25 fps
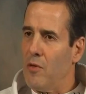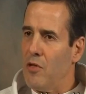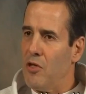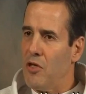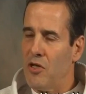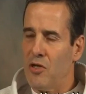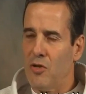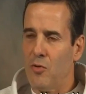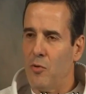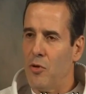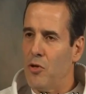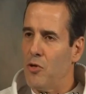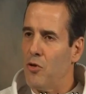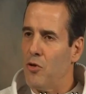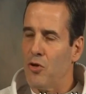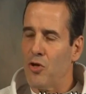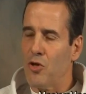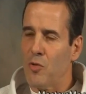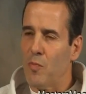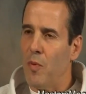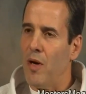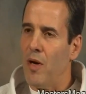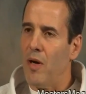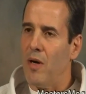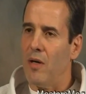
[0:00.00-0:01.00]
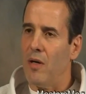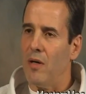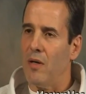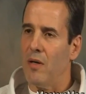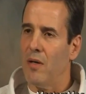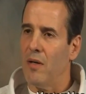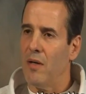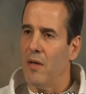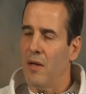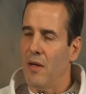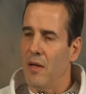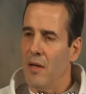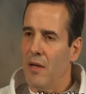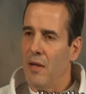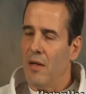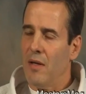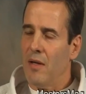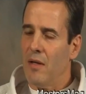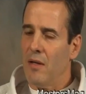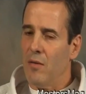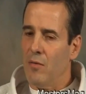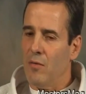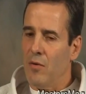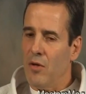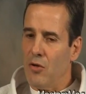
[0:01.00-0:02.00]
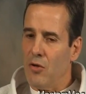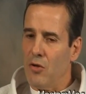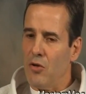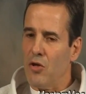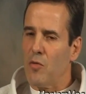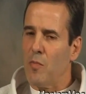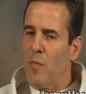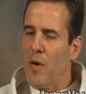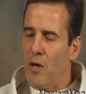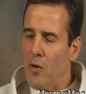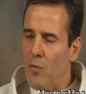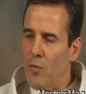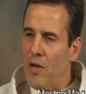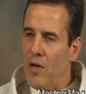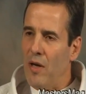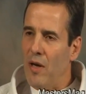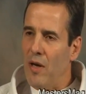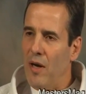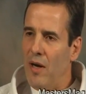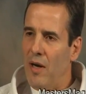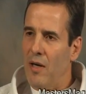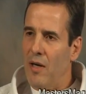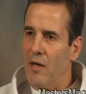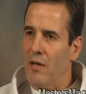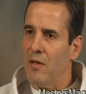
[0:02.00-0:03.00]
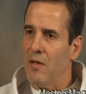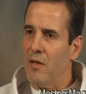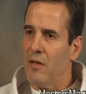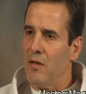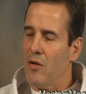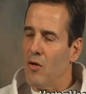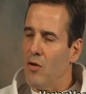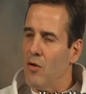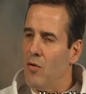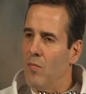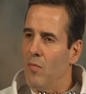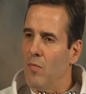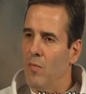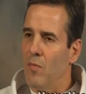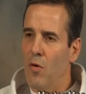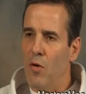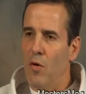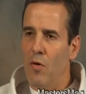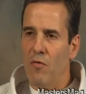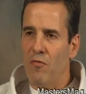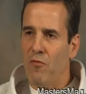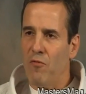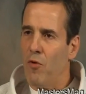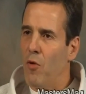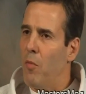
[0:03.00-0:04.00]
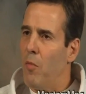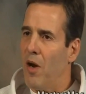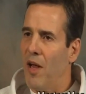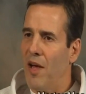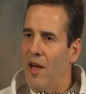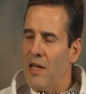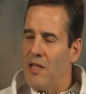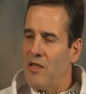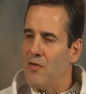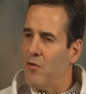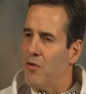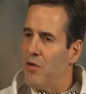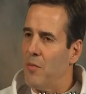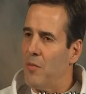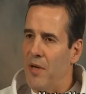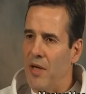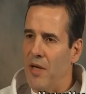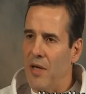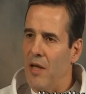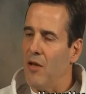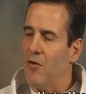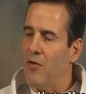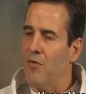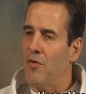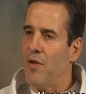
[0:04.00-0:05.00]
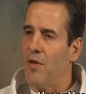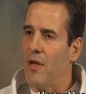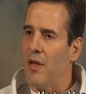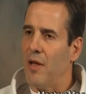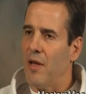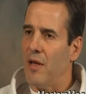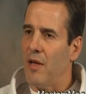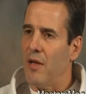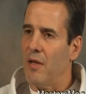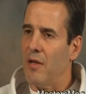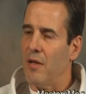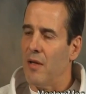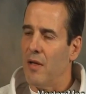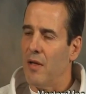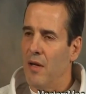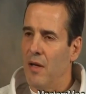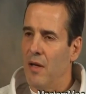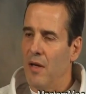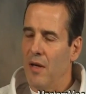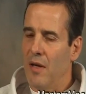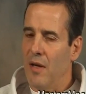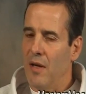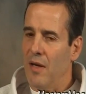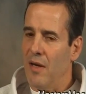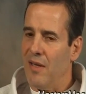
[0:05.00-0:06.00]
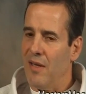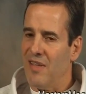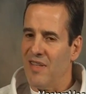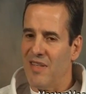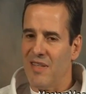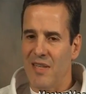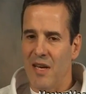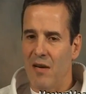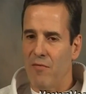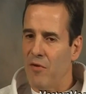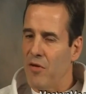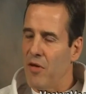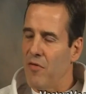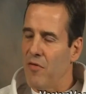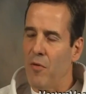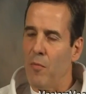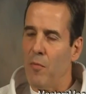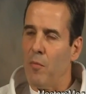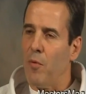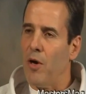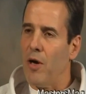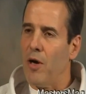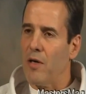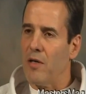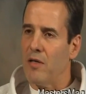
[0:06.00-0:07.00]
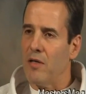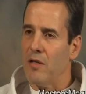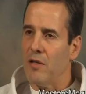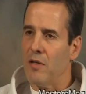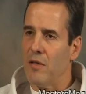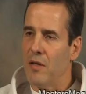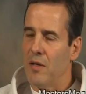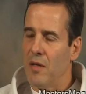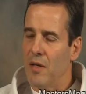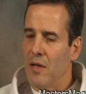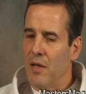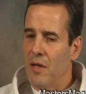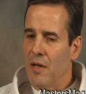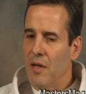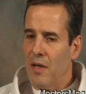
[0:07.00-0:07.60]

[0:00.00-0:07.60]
We used to spar. We used to spar really hard, going full blast from the beginning to the end, and several different partners.